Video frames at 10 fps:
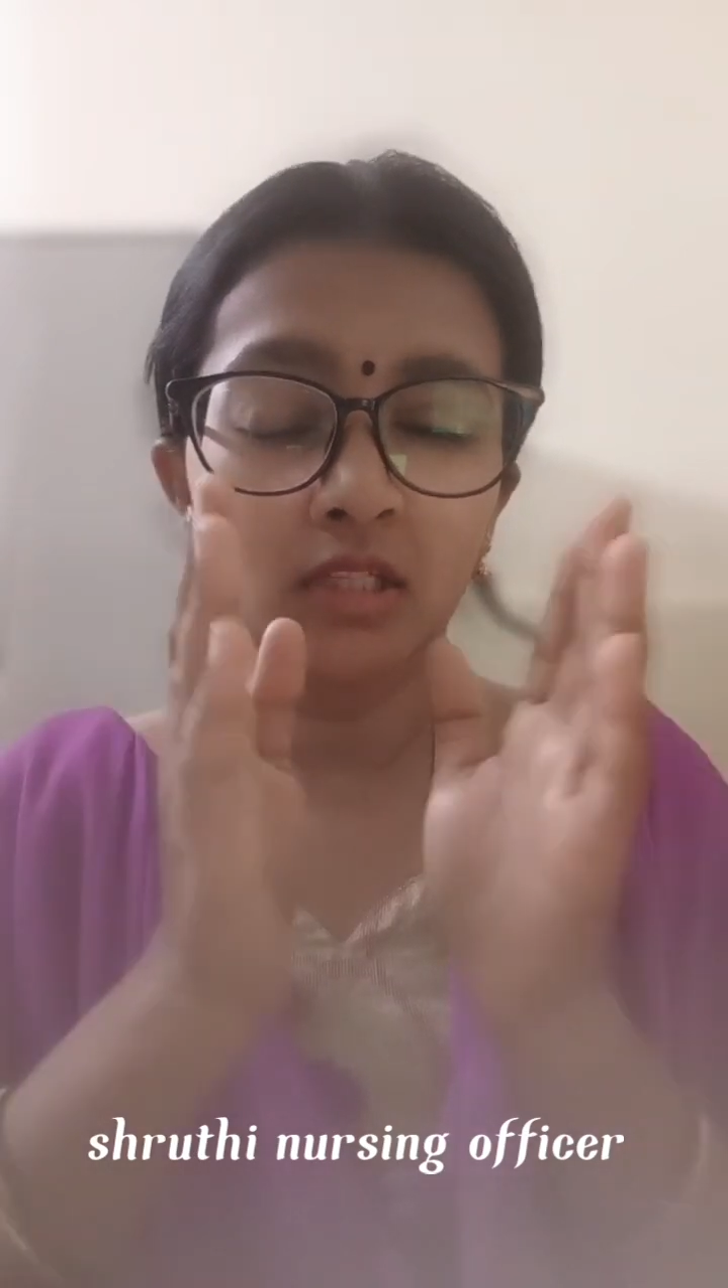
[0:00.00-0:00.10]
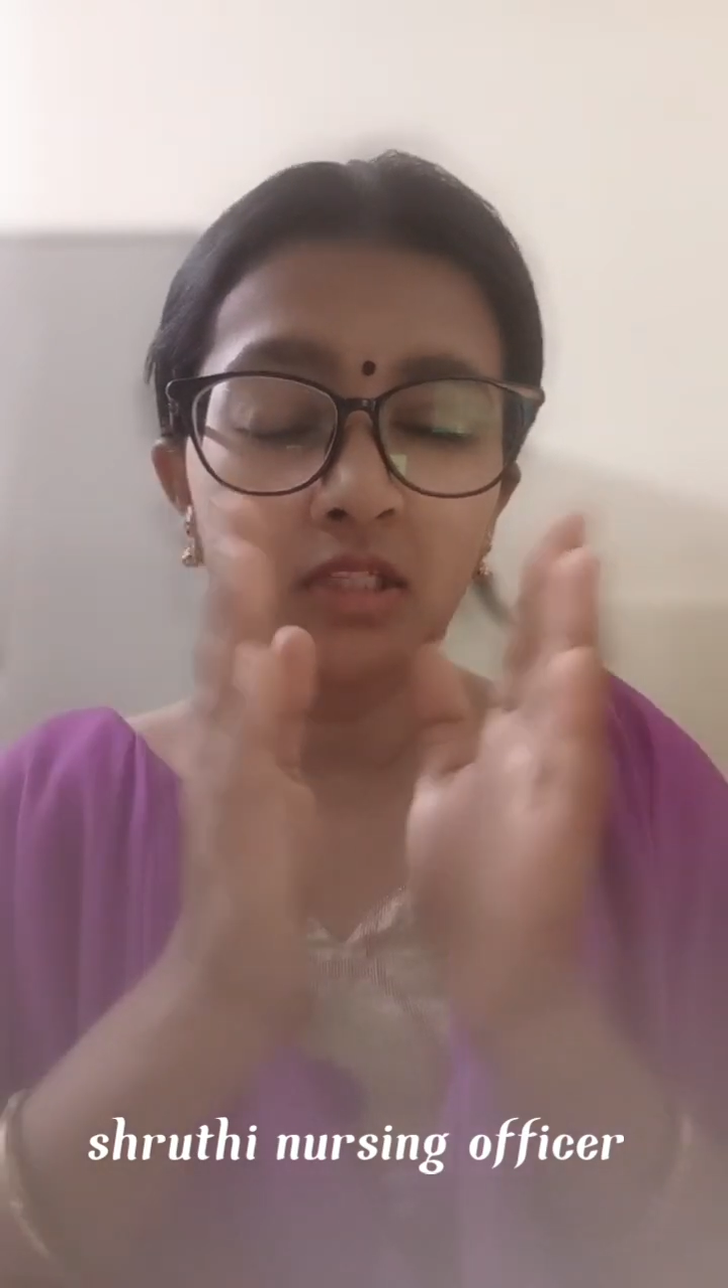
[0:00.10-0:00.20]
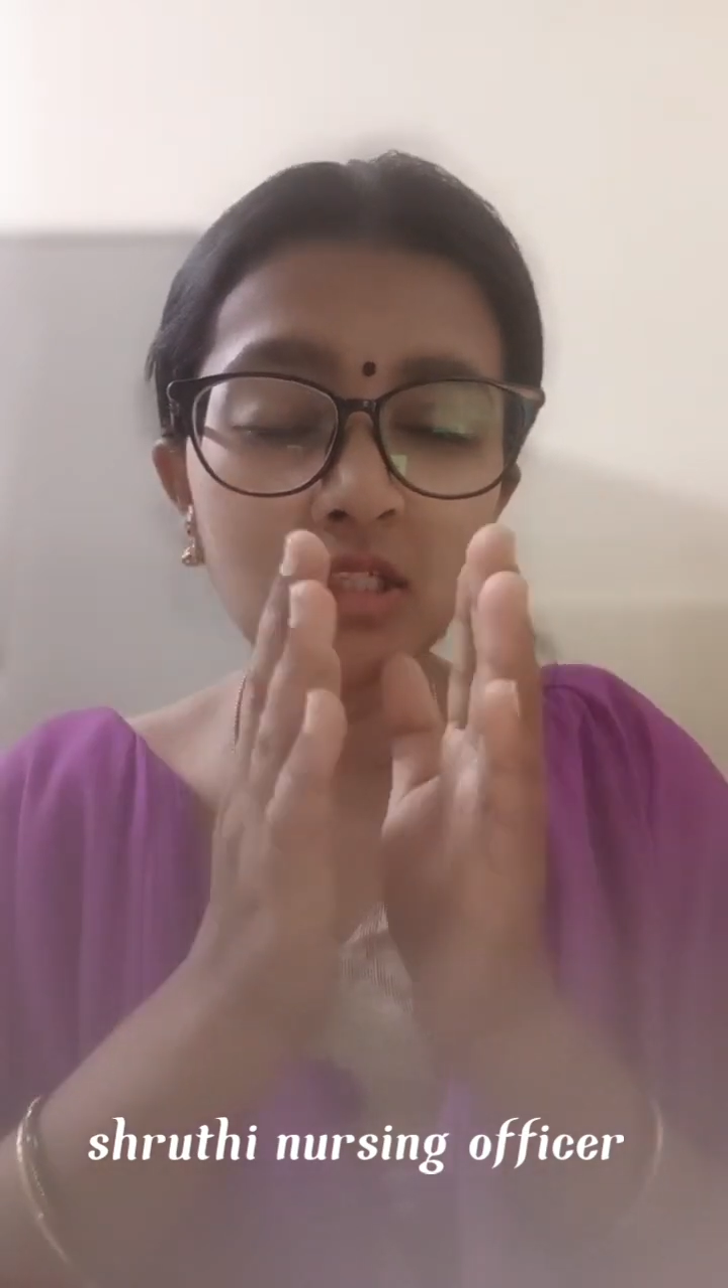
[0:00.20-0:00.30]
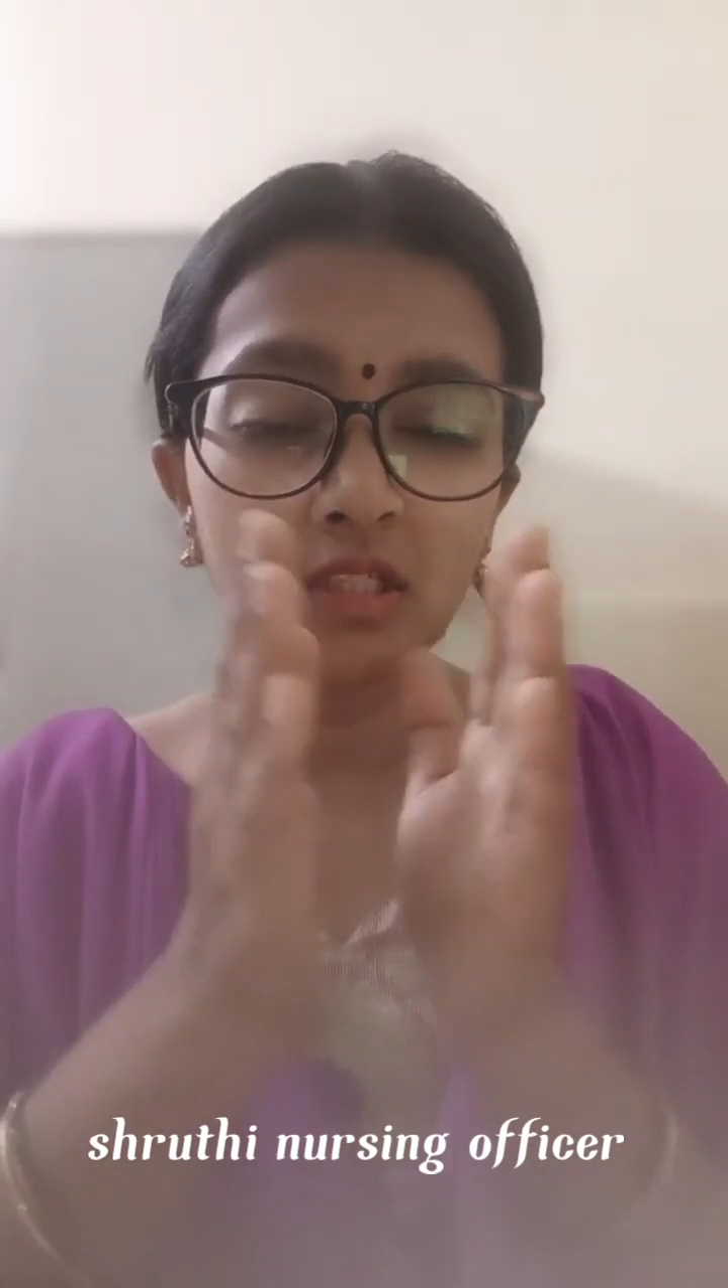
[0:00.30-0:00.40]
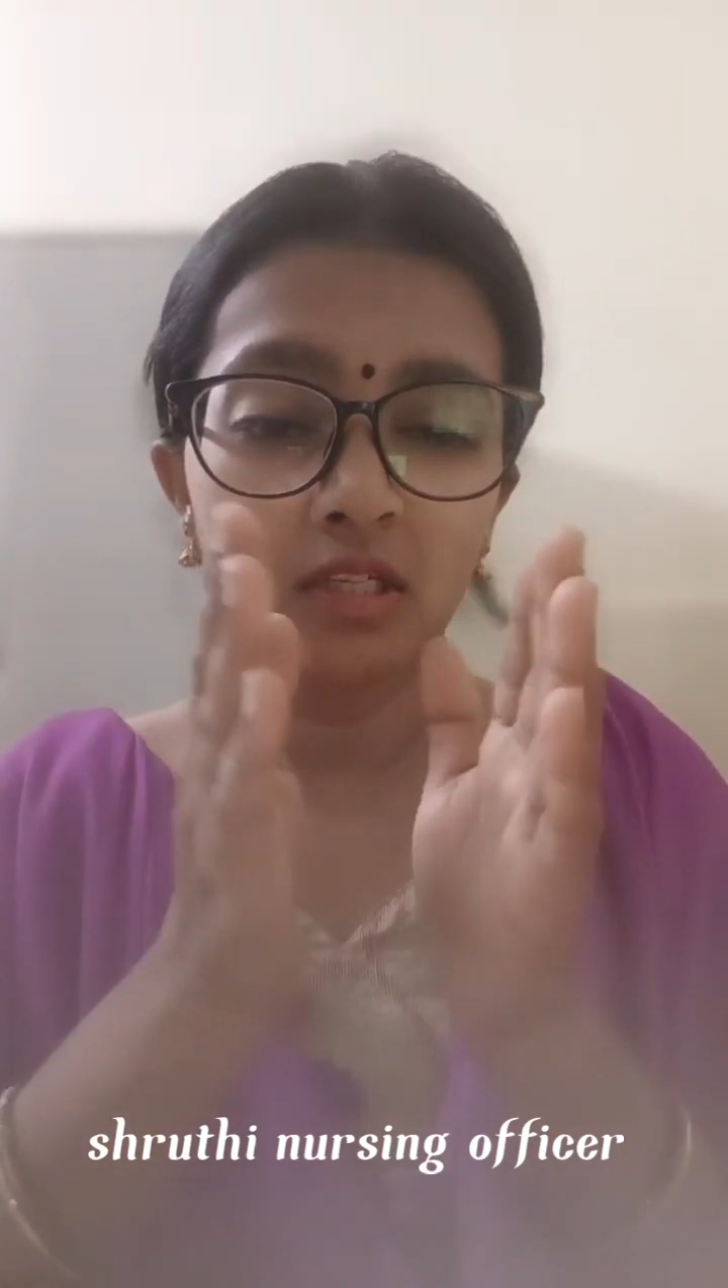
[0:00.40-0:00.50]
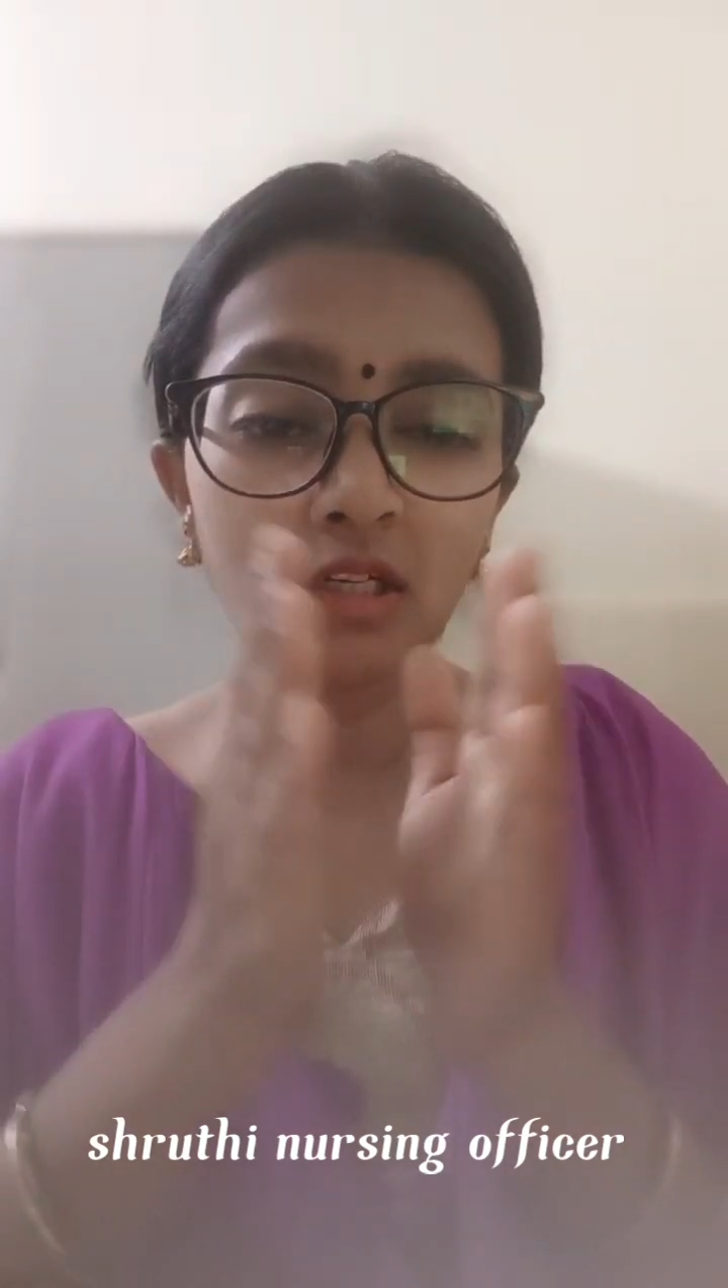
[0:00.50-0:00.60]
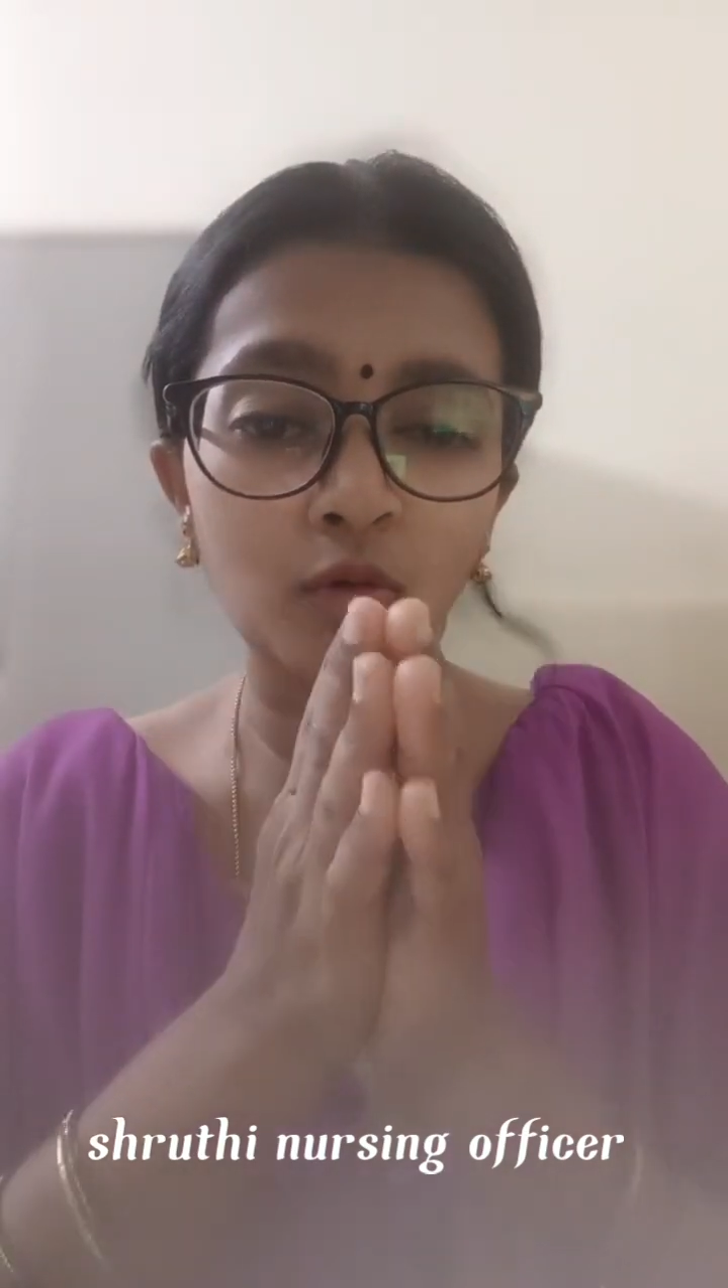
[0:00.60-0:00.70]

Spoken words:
genes and